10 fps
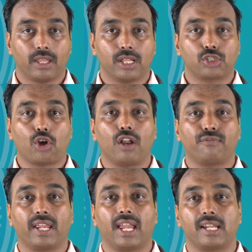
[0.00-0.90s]
Solve
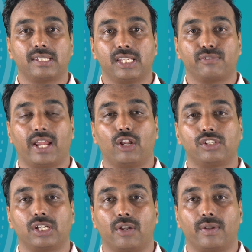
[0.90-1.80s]
5 RCs, 5
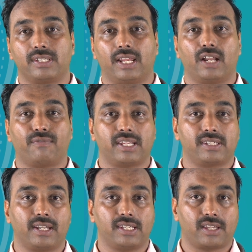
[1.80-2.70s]
logical reasoning and 5
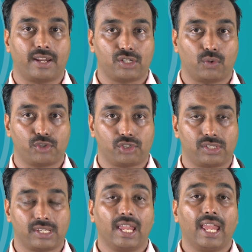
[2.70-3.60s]
sentence correction
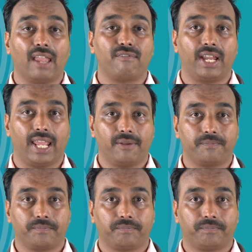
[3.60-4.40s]
questions every day.